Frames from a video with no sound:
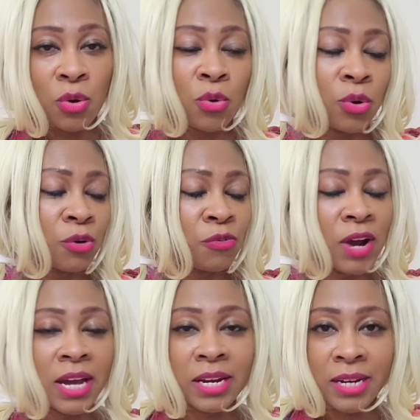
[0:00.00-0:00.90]
or
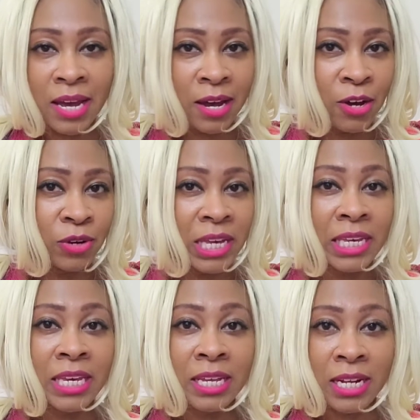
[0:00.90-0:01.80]
write it down
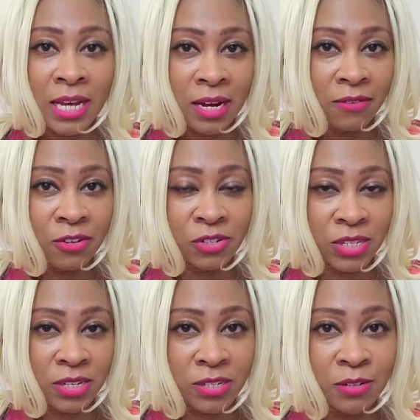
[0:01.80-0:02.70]
and get it out of your
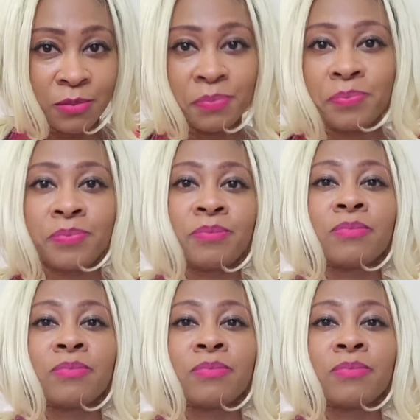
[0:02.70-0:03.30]
system.